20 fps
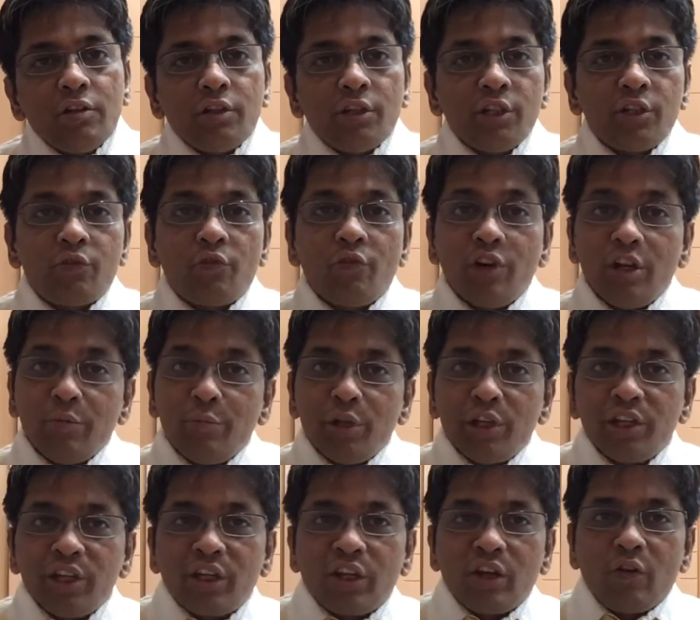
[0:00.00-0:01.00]
It will be
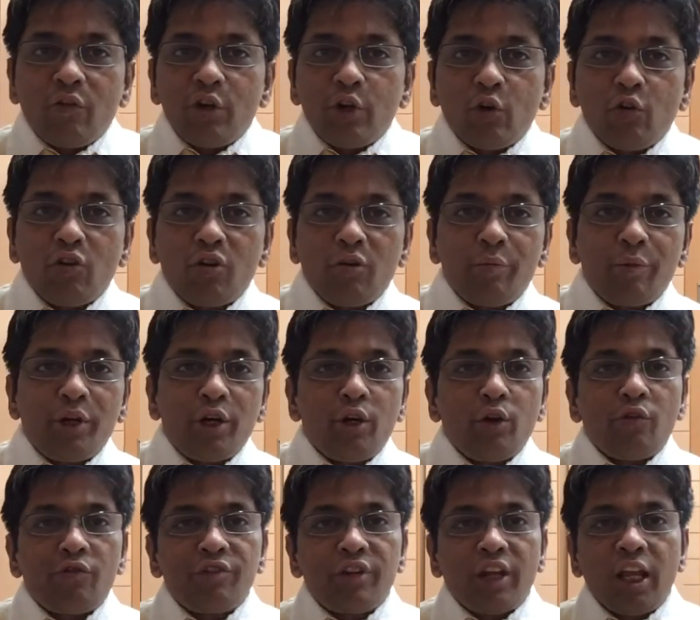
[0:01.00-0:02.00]
recovered over a period
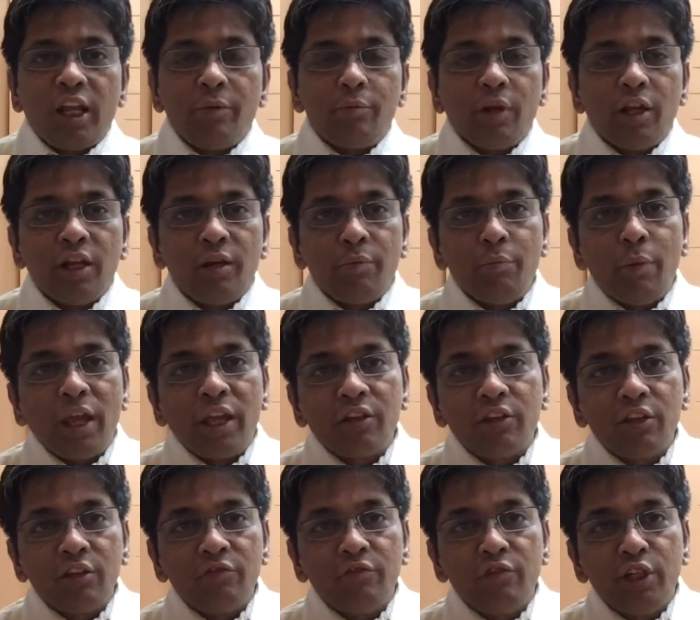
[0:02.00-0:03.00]
of time and
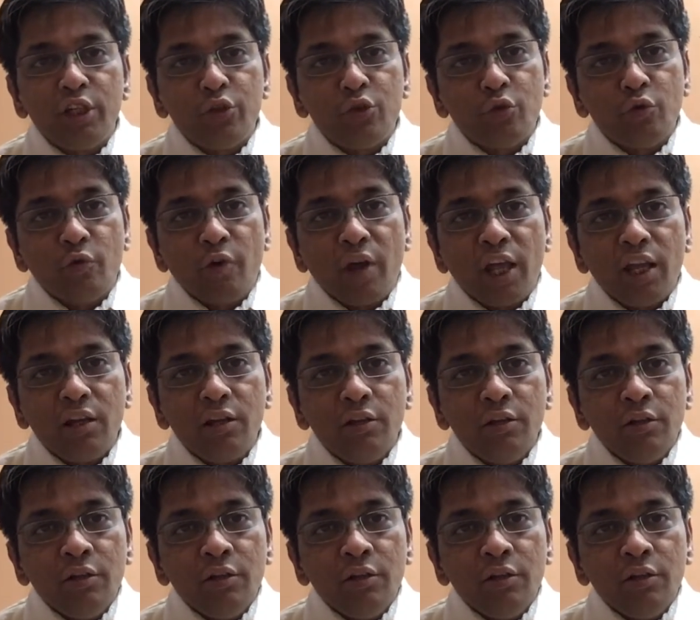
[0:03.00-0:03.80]
banking will do well.